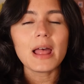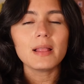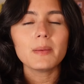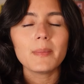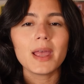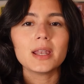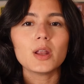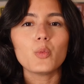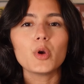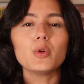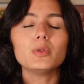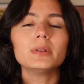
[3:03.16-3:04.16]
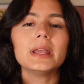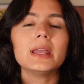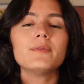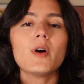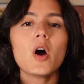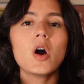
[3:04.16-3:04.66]
element will
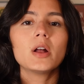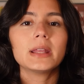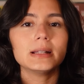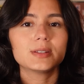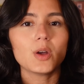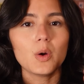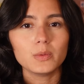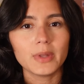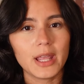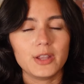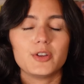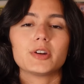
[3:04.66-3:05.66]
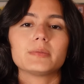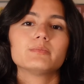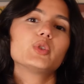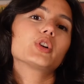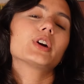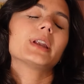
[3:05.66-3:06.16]
live on its own layer.
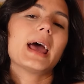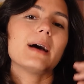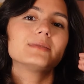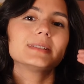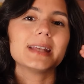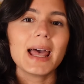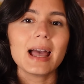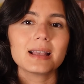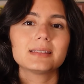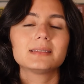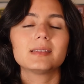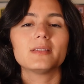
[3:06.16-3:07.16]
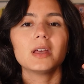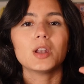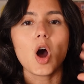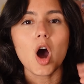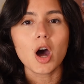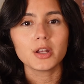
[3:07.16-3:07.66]
You're gonna have text, then
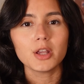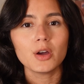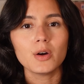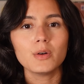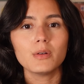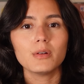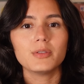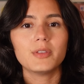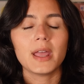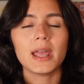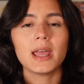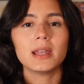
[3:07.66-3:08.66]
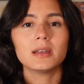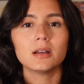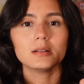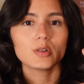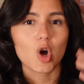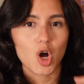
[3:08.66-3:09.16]
audio,
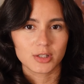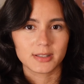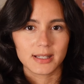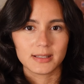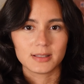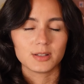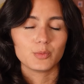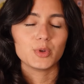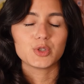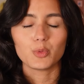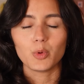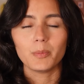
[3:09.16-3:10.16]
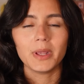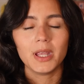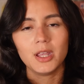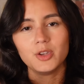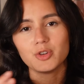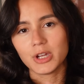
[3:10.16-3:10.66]
then content, which will
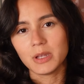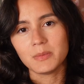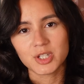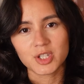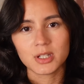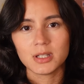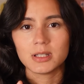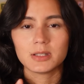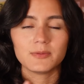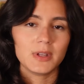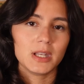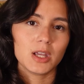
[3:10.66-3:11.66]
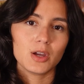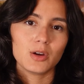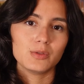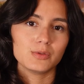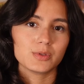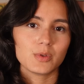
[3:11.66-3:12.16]
be your images,
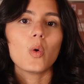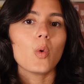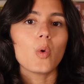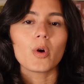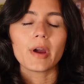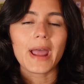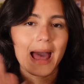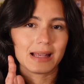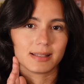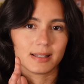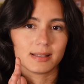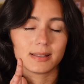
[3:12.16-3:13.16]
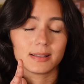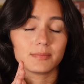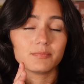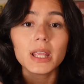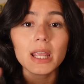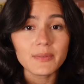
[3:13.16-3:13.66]
videos, or assets,
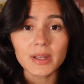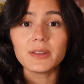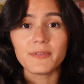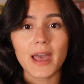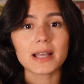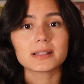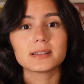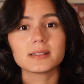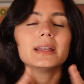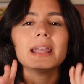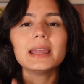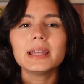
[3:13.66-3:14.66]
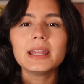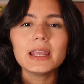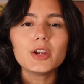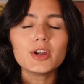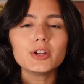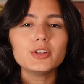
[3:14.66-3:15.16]
even effects. In
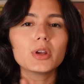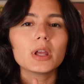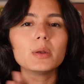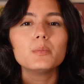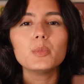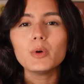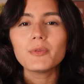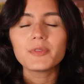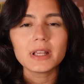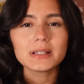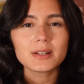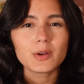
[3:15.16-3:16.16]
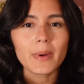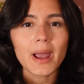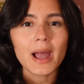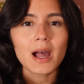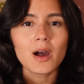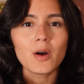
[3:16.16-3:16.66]
here, you can move things
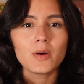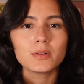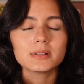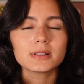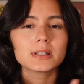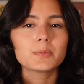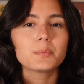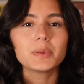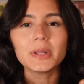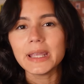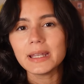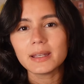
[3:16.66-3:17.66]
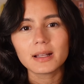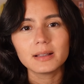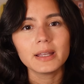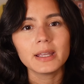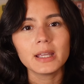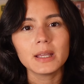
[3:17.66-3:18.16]
around, split
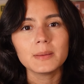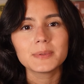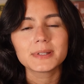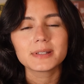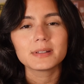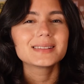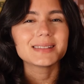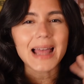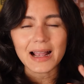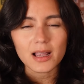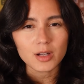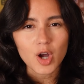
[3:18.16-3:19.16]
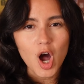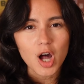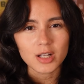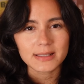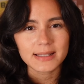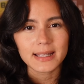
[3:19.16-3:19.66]
clips, stack
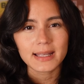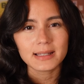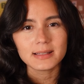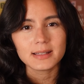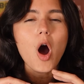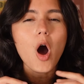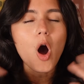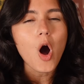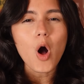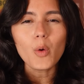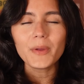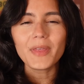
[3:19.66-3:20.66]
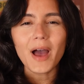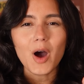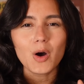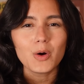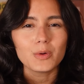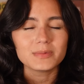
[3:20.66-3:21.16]
content, all
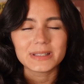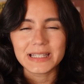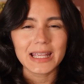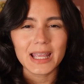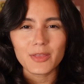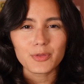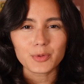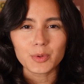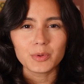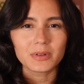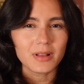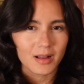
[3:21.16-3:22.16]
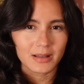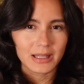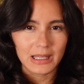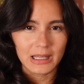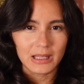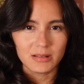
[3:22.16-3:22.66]
without digging through
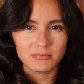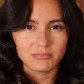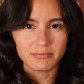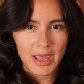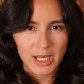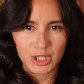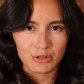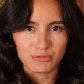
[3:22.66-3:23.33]
clunky menus.